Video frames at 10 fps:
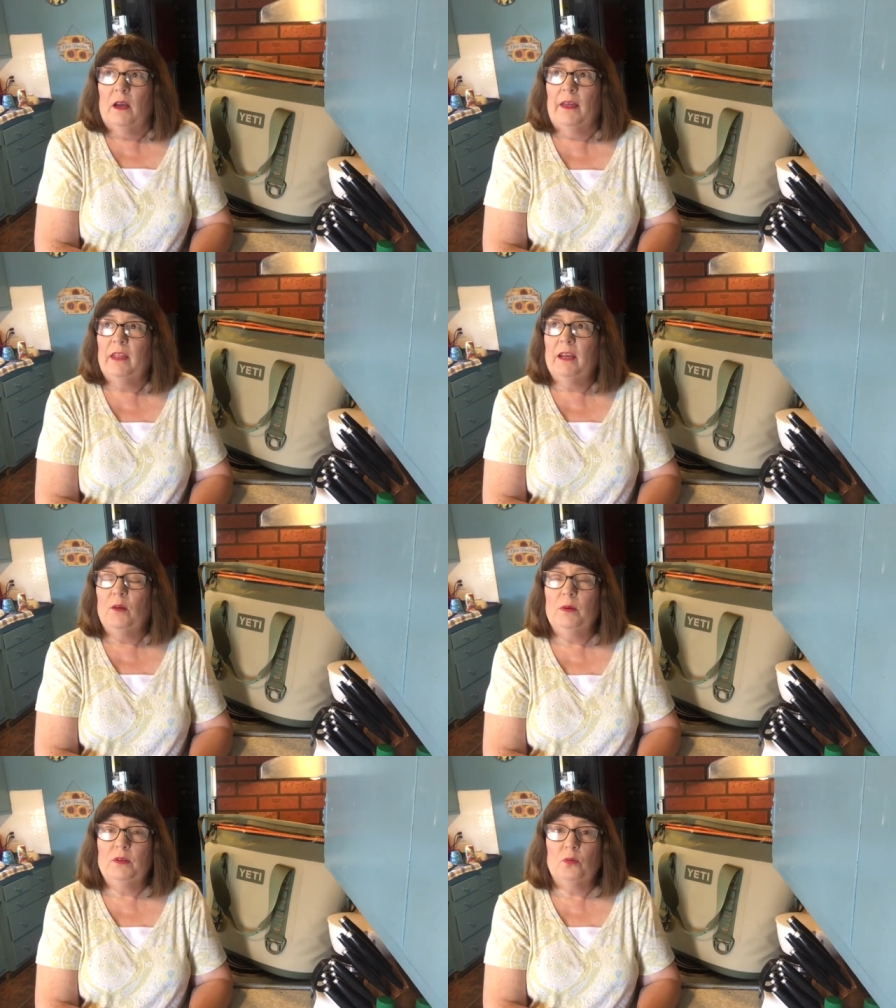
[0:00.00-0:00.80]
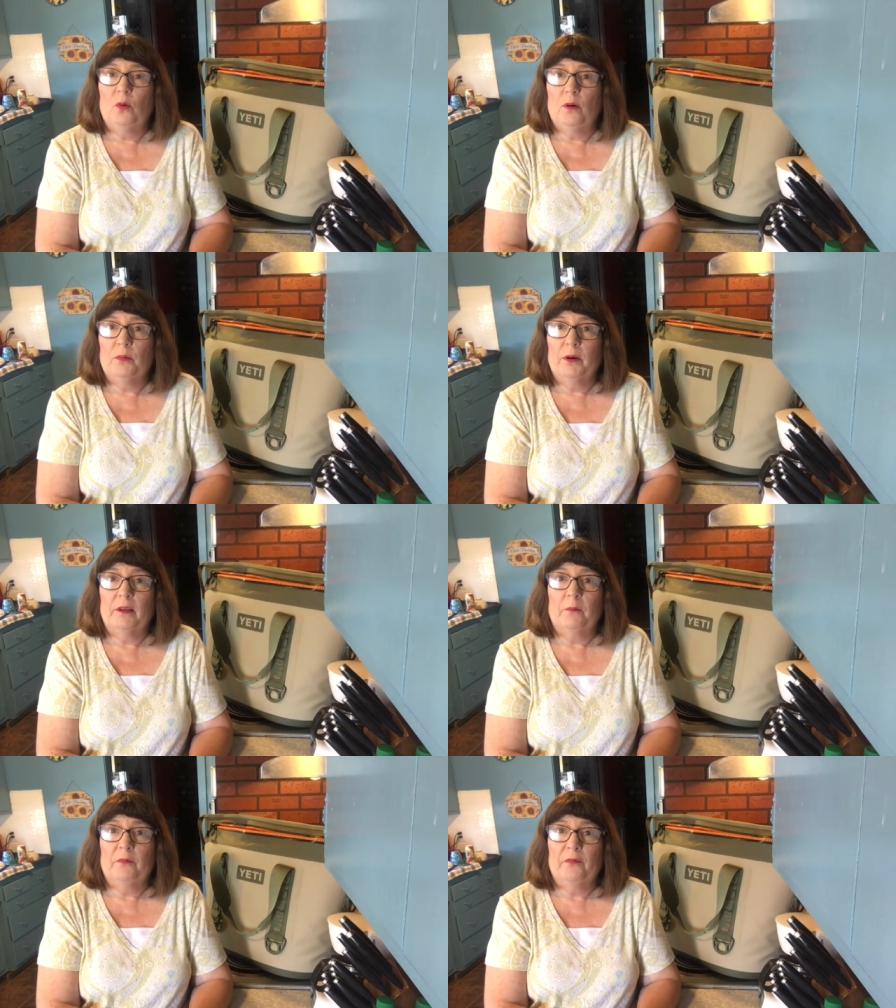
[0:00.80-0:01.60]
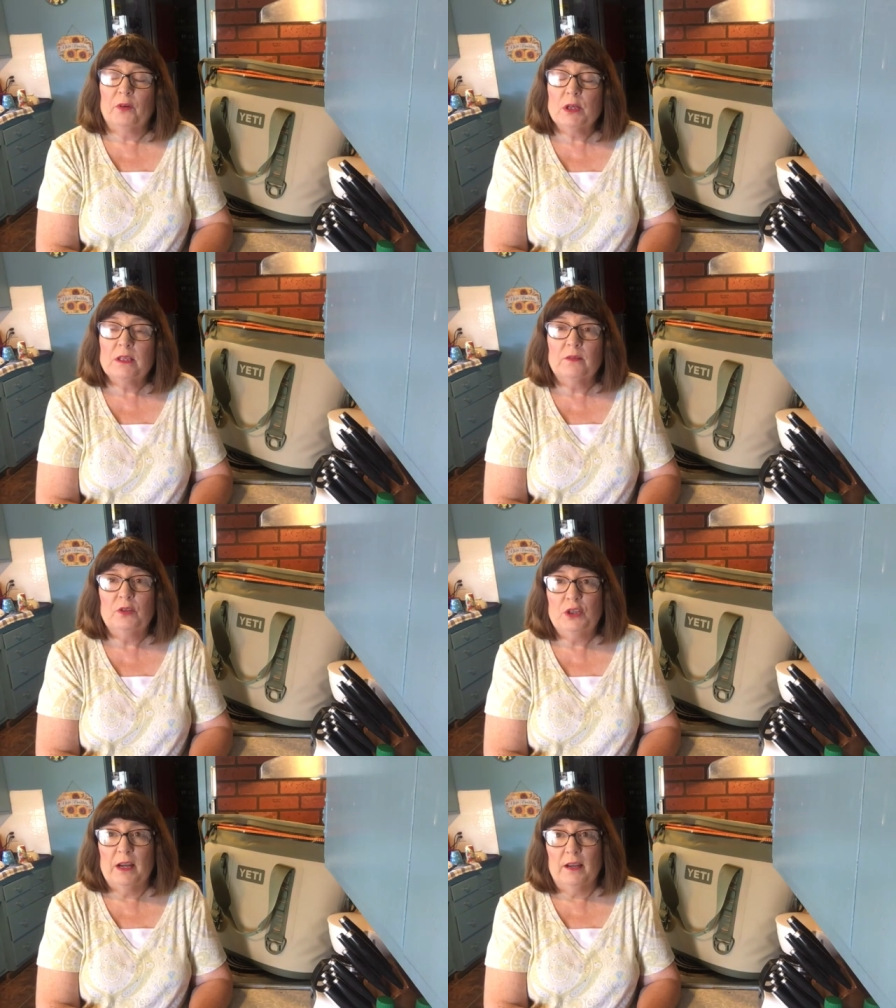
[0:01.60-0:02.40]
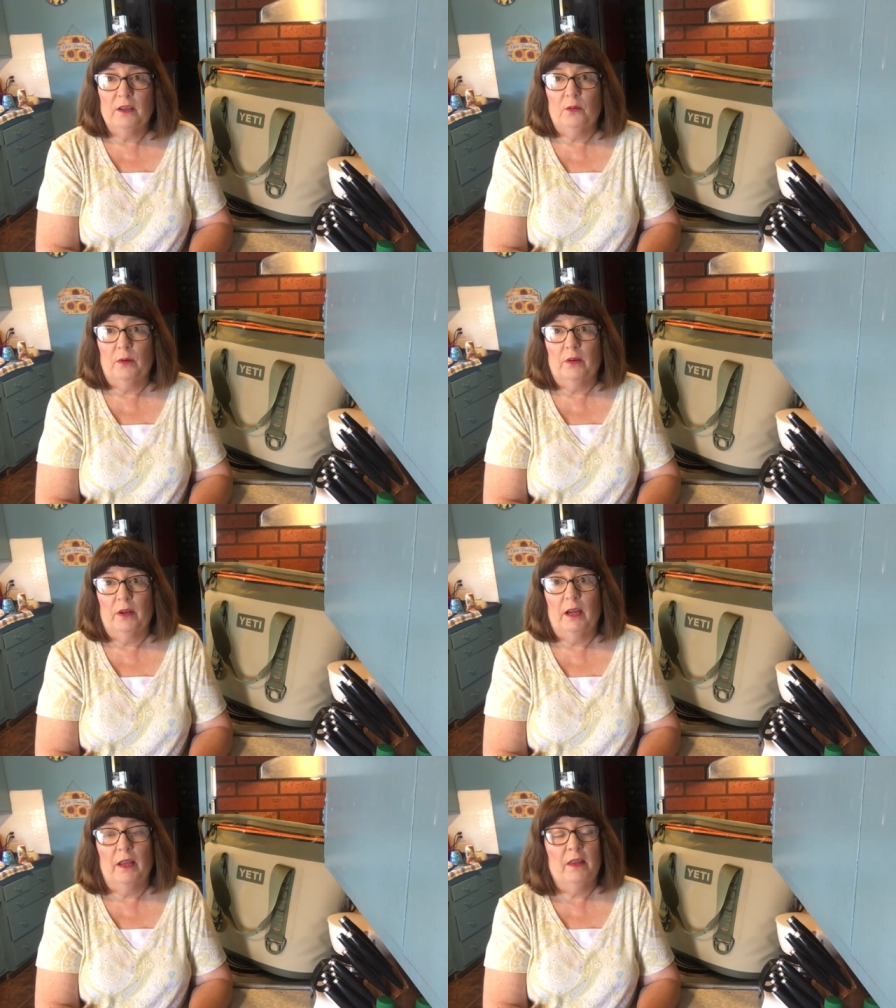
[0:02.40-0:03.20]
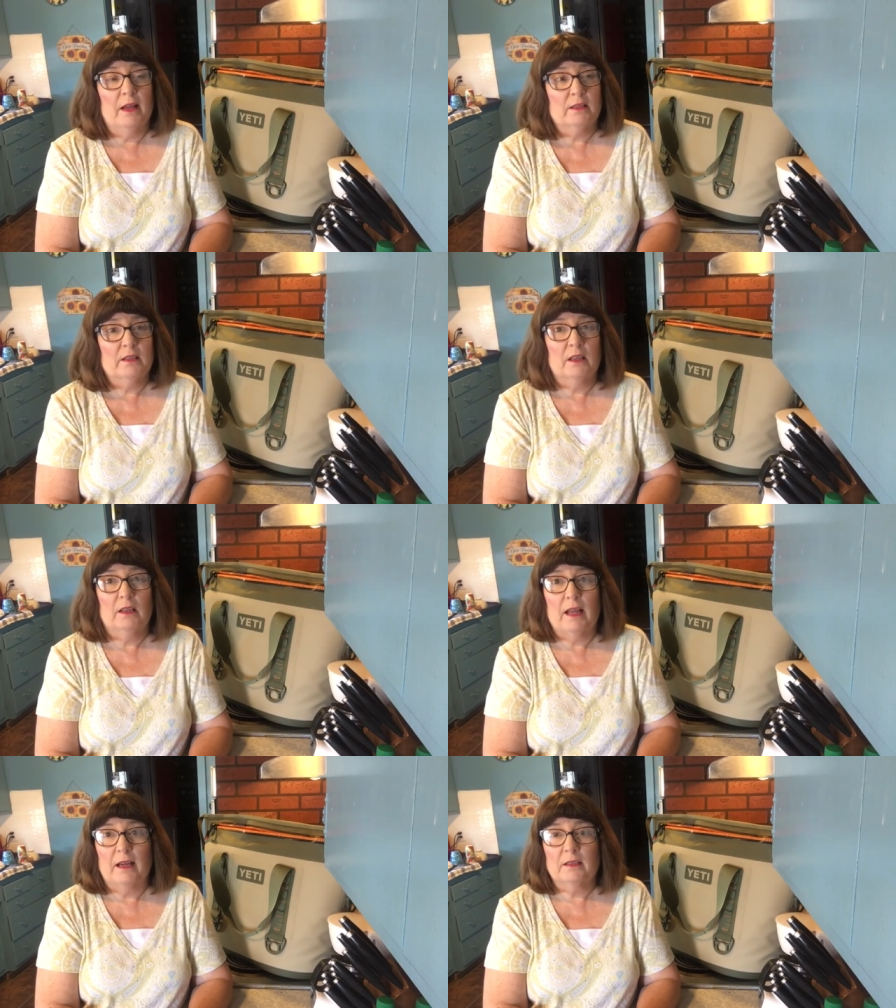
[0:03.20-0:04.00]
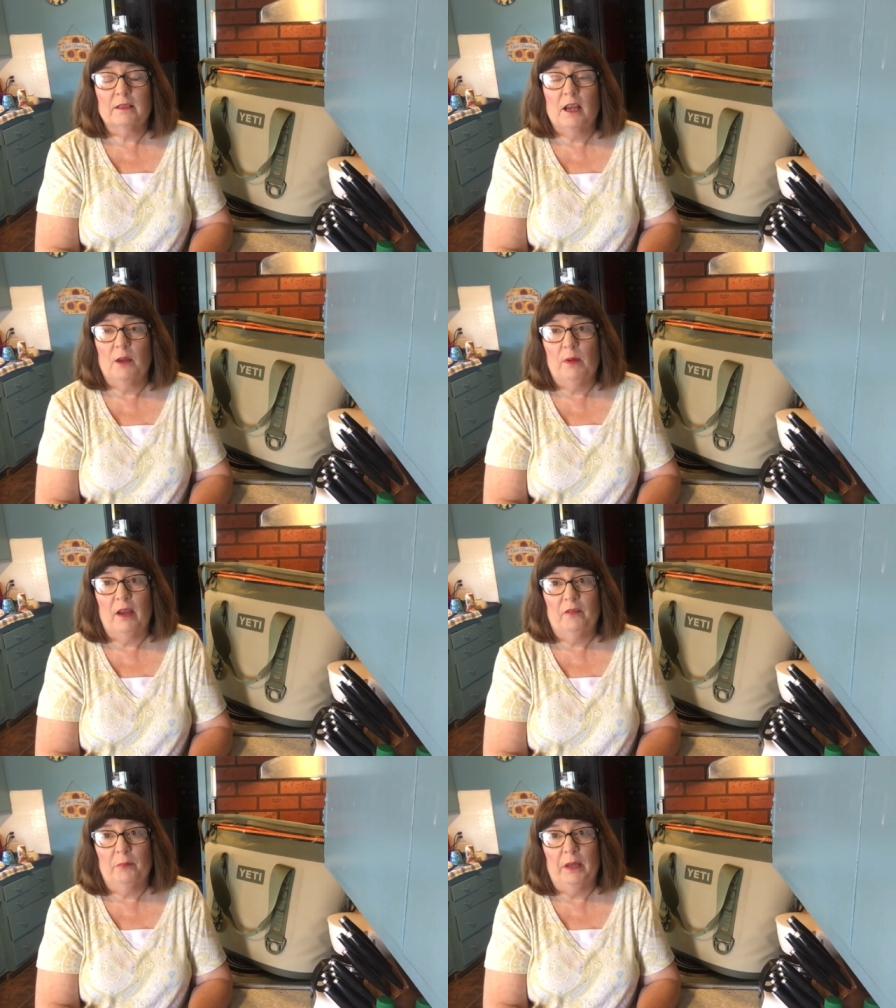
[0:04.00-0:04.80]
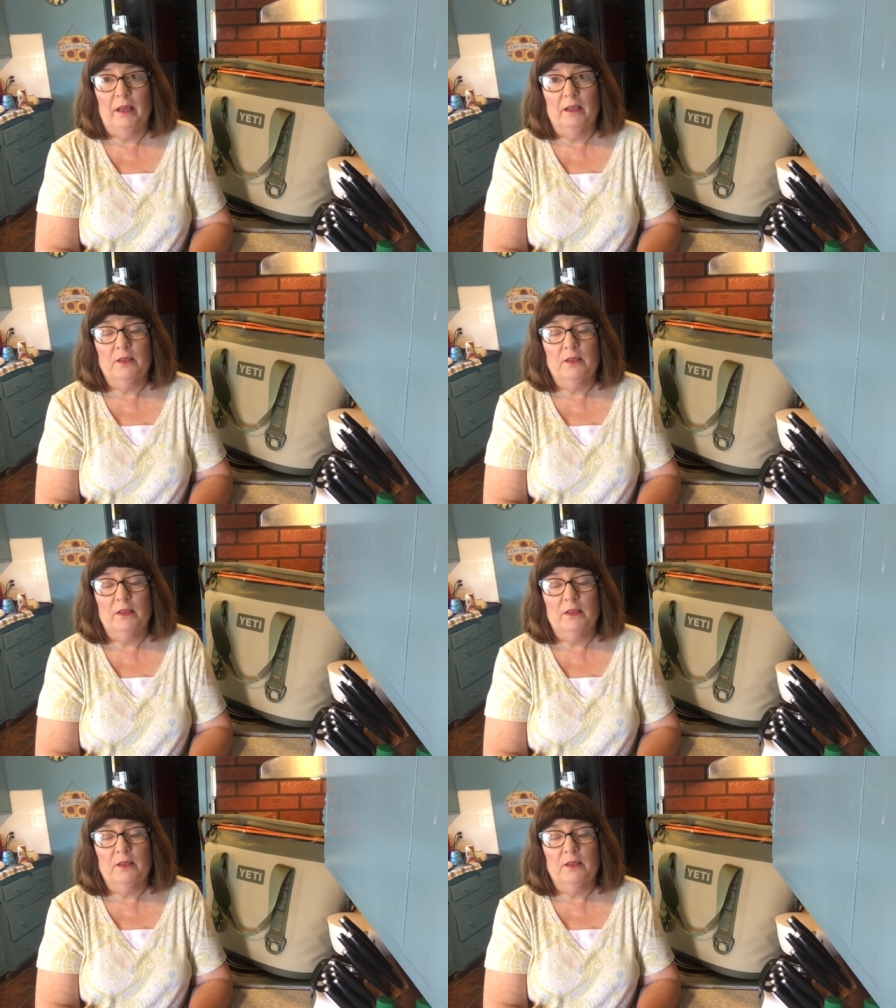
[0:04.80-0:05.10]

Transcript: I think I went to Walmart the 1st of January, and that's the last time I've been.